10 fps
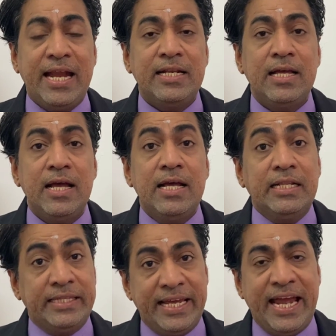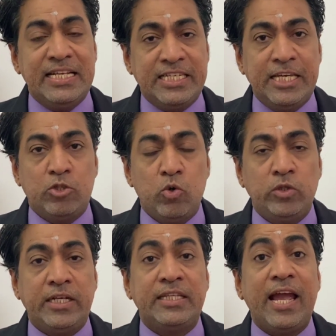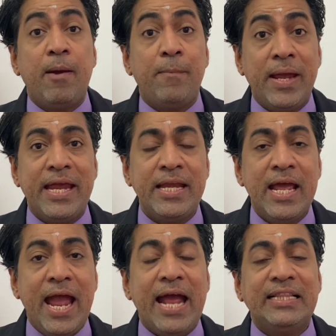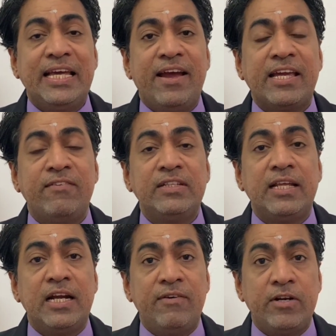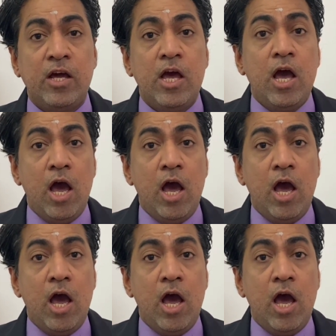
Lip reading: and they can say so that they have paid, and they are given the relevant